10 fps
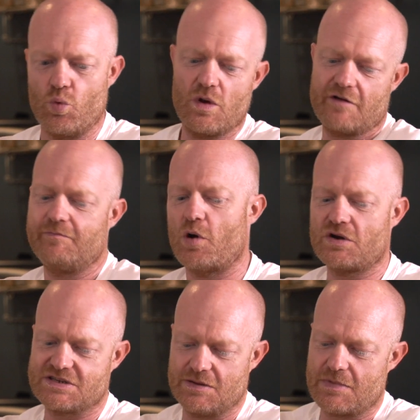we all love
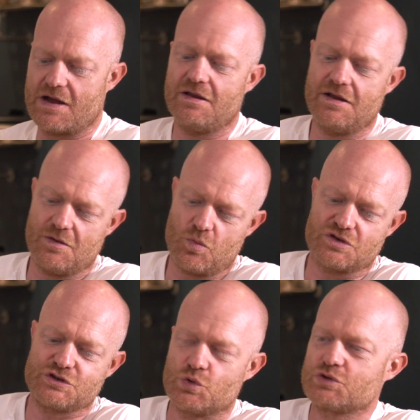boxing, but, you know,
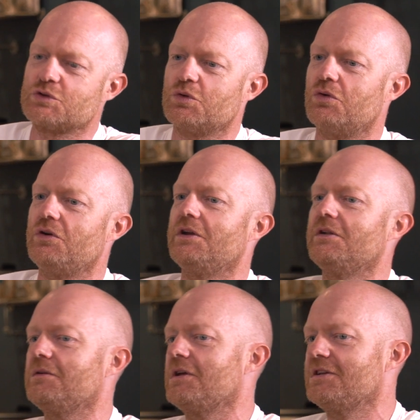what's your story?
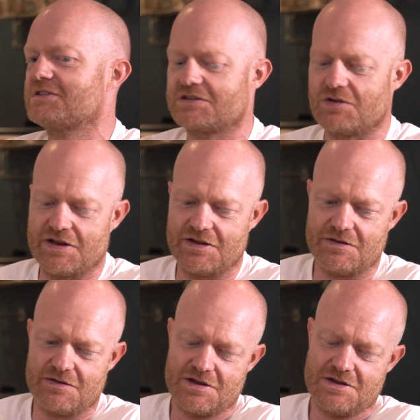And it's like
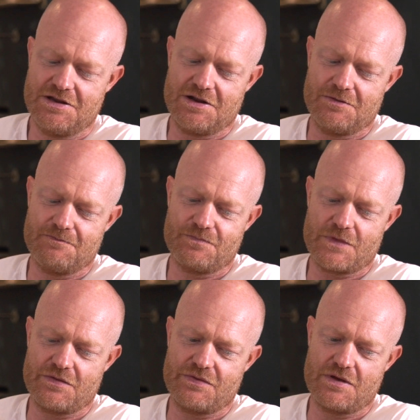and
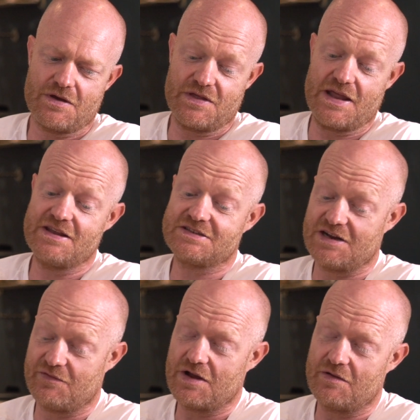there's
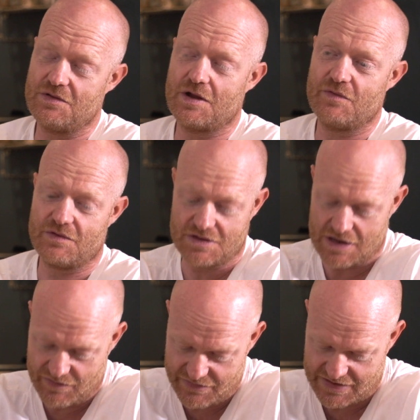another
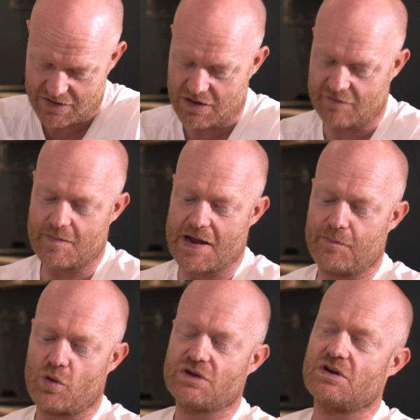lovely thing that I love
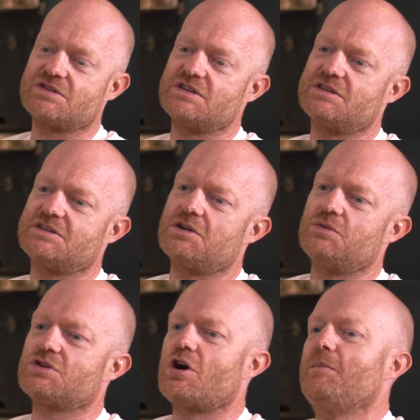about podcasts is there's
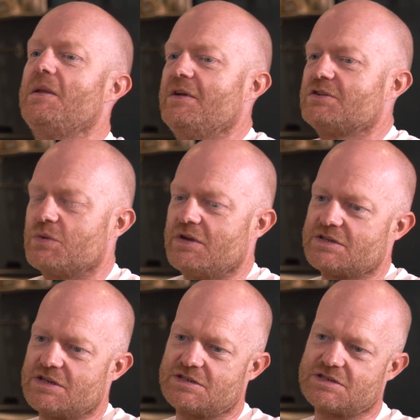no time limit to it.
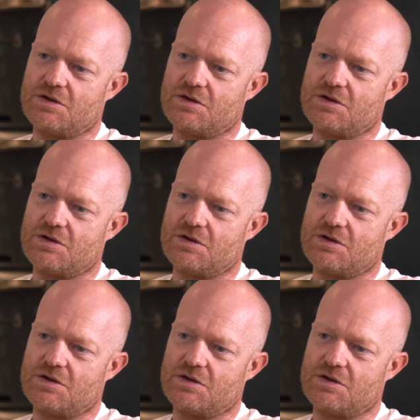Isn't it?